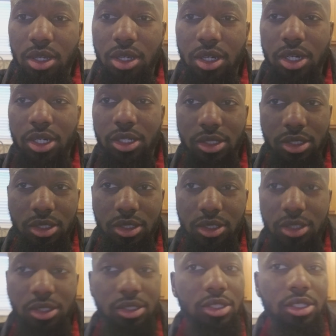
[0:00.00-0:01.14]
All right,
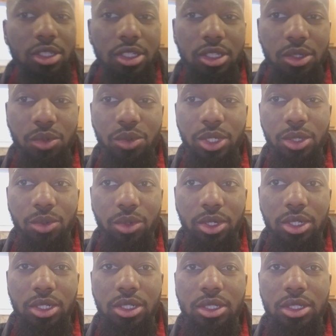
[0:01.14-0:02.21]
another quick one.